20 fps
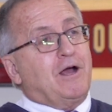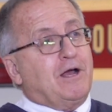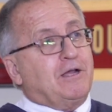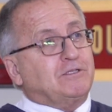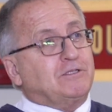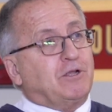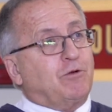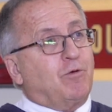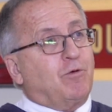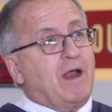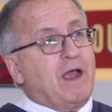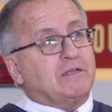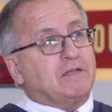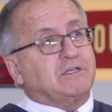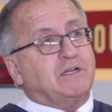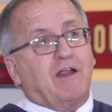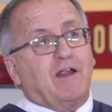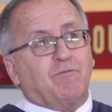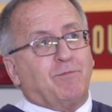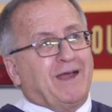So we're
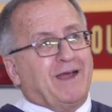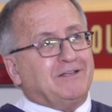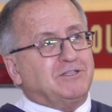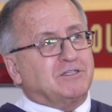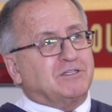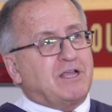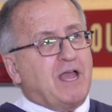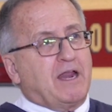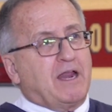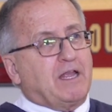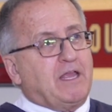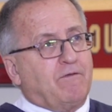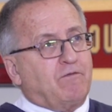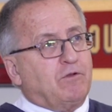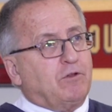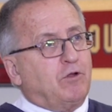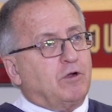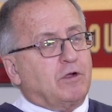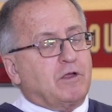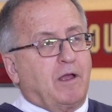asking everybody just kind of give a
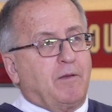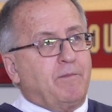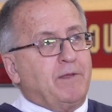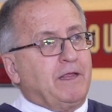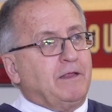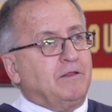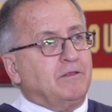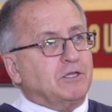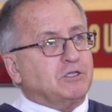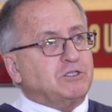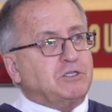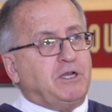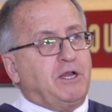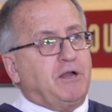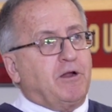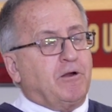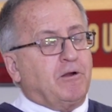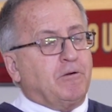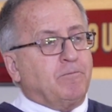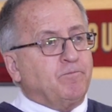look. I mean, this
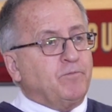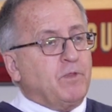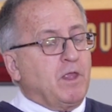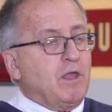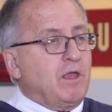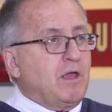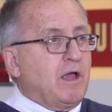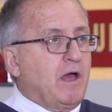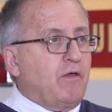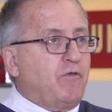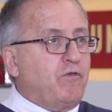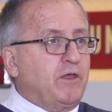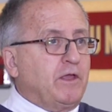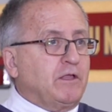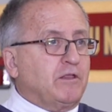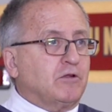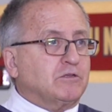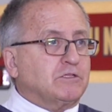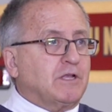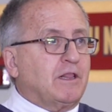year, I
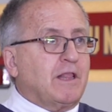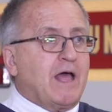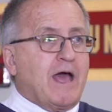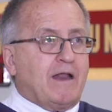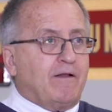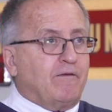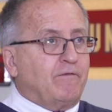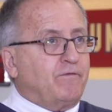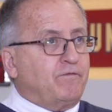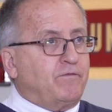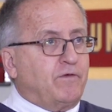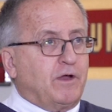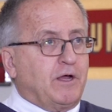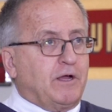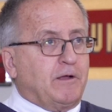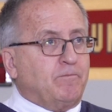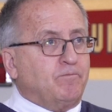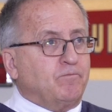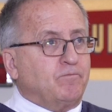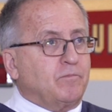think there's a lot
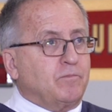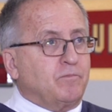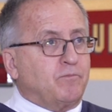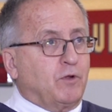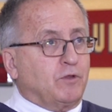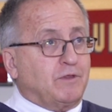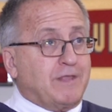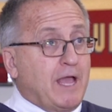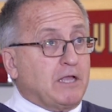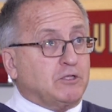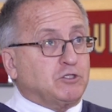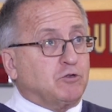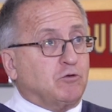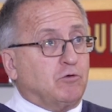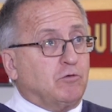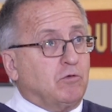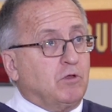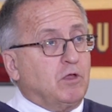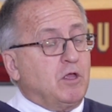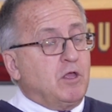of
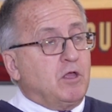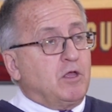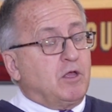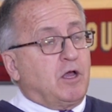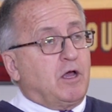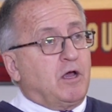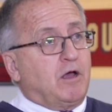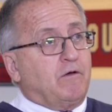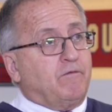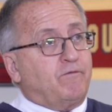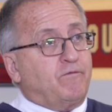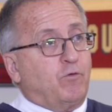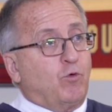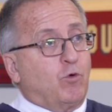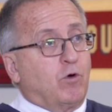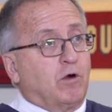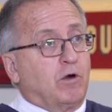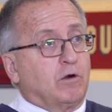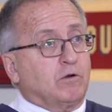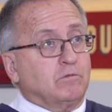potential
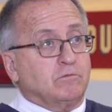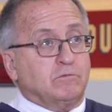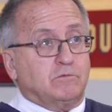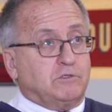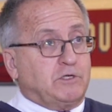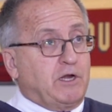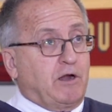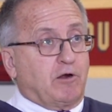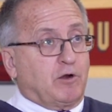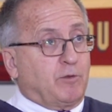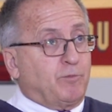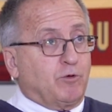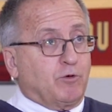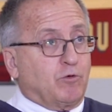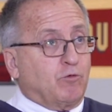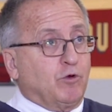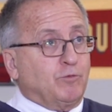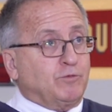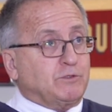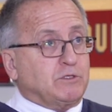for charitable
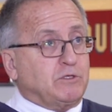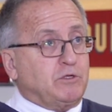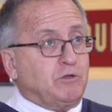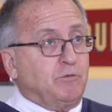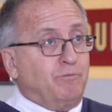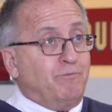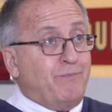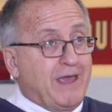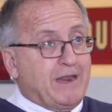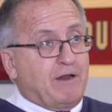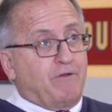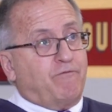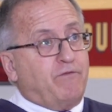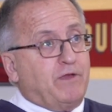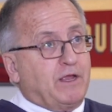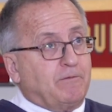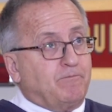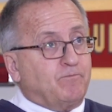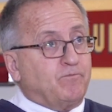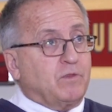groups to
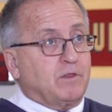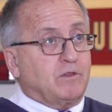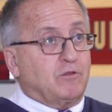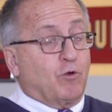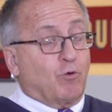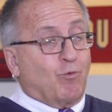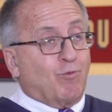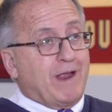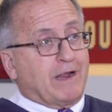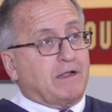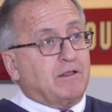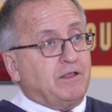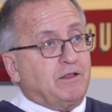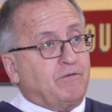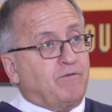benefit directly